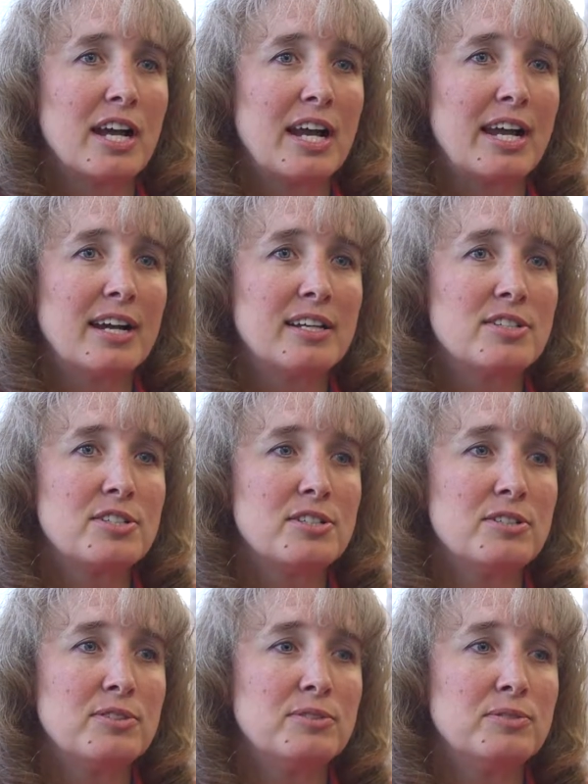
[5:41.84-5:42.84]
and
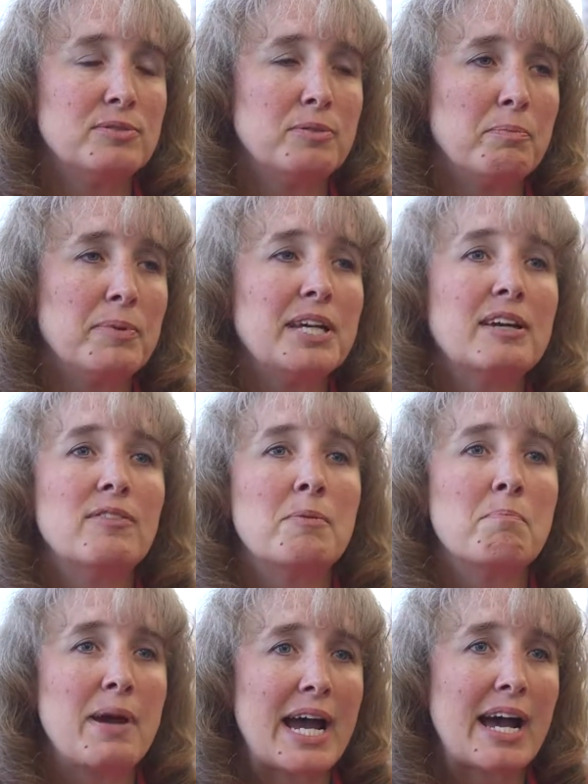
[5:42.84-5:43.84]
to be
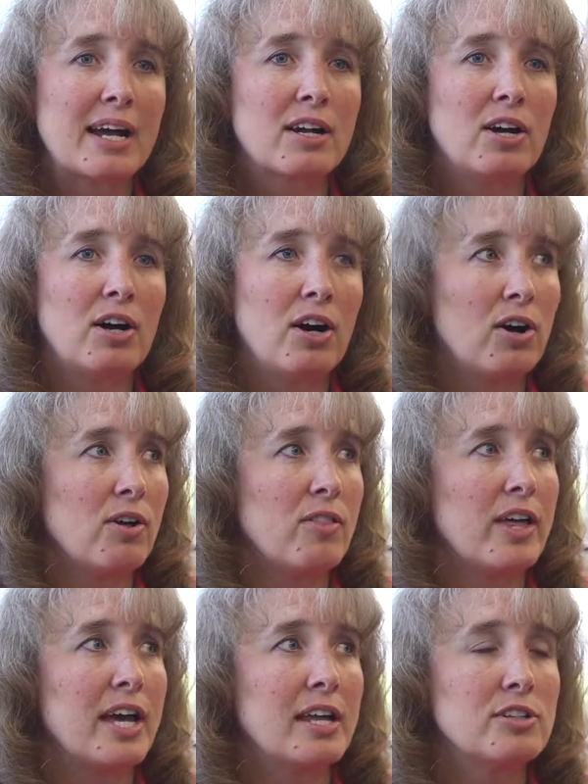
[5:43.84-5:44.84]
giving back all
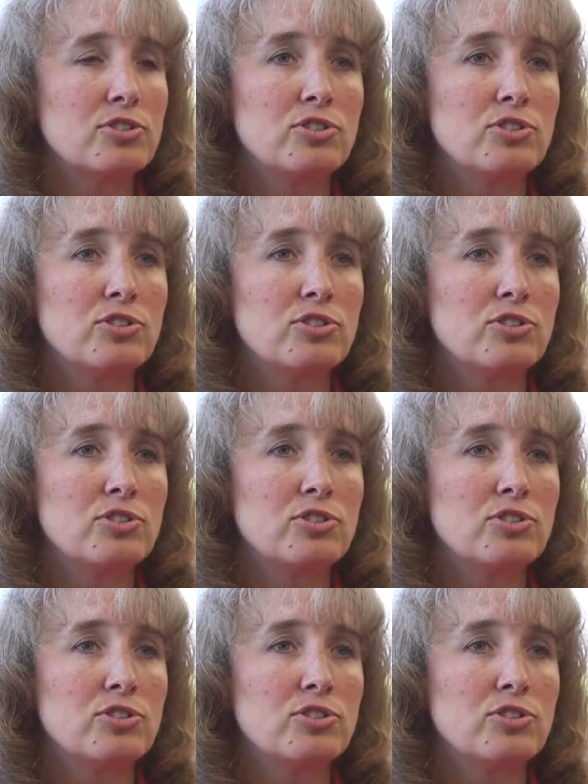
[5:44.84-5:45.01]
that